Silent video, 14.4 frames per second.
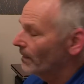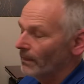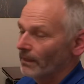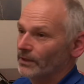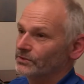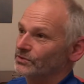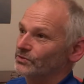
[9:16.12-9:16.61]

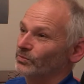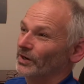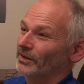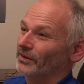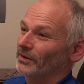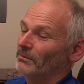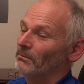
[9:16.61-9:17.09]
that's one
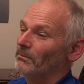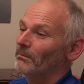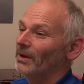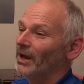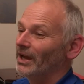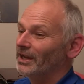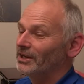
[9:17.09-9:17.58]
of the
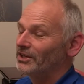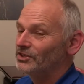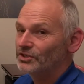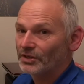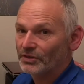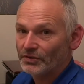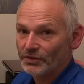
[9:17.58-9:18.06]

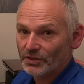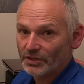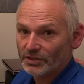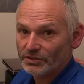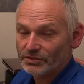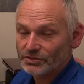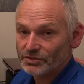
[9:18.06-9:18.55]
major
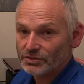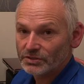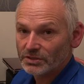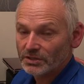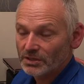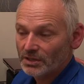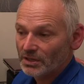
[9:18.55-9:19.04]
things
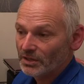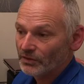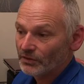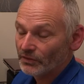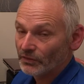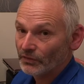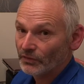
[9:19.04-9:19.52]

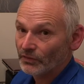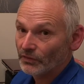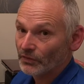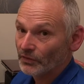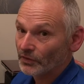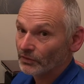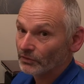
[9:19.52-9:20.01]

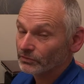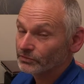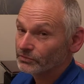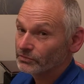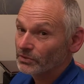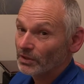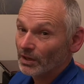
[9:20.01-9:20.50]
that'll
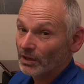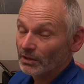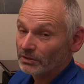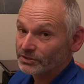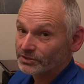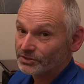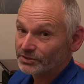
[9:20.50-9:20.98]

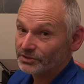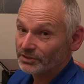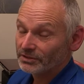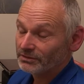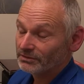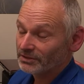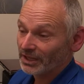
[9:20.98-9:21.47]

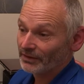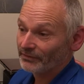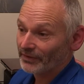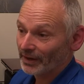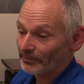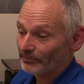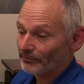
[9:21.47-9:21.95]
stuff
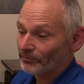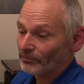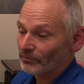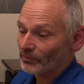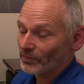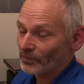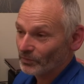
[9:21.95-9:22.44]
up
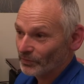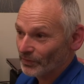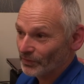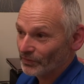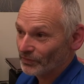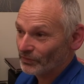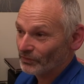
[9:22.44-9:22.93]

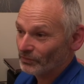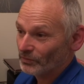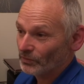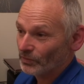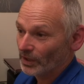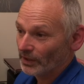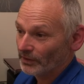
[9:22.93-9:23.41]
with
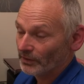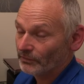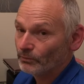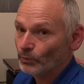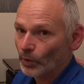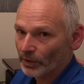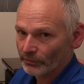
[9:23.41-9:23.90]
the
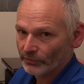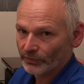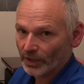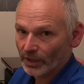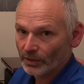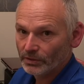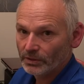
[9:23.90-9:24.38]

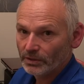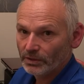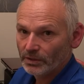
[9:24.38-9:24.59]
workflow